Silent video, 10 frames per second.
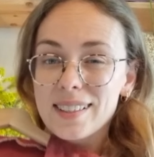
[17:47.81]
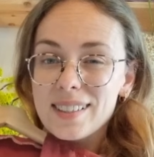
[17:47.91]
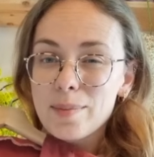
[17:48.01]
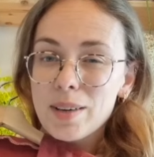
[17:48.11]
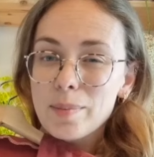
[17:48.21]

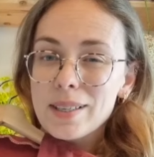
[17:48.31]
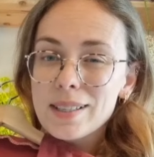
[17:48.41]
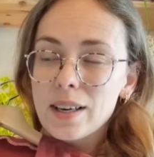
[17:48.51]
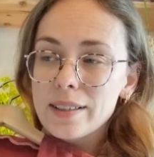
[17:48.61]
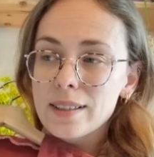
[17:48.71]
Sometimes it's
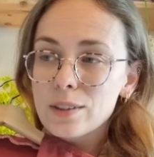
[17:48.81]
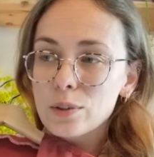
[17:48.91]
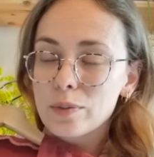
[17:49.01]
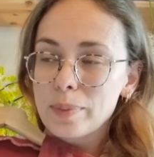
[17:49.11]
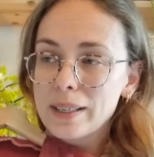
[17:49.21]
nice to sort
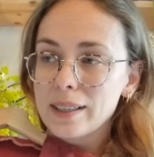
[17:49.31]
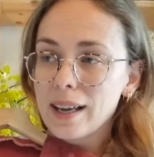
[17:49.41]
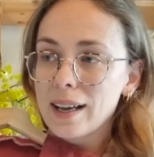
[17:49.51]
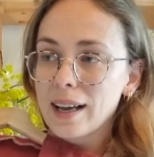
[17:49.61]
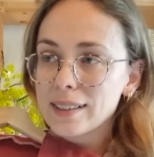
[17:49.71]
of be
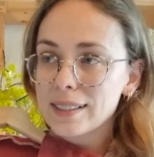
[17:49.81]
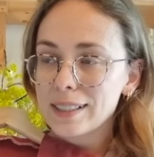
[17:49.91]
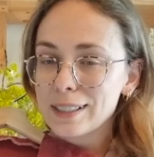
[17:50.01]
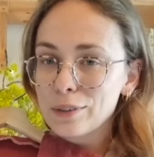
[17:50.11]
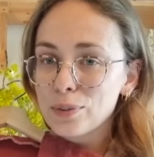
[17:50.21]

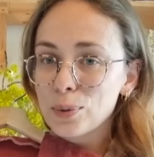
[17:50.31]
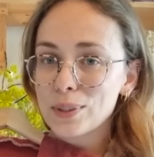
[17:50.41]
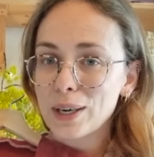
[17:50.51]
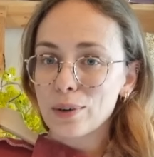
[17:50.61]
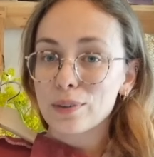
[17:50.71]
accidentally
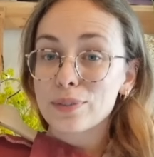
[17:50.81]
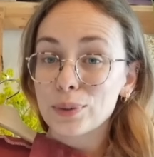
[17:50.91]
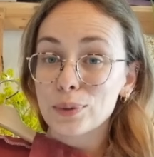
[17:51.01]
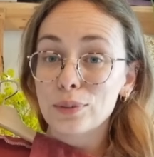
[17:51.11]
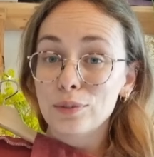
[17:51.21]
forced out of your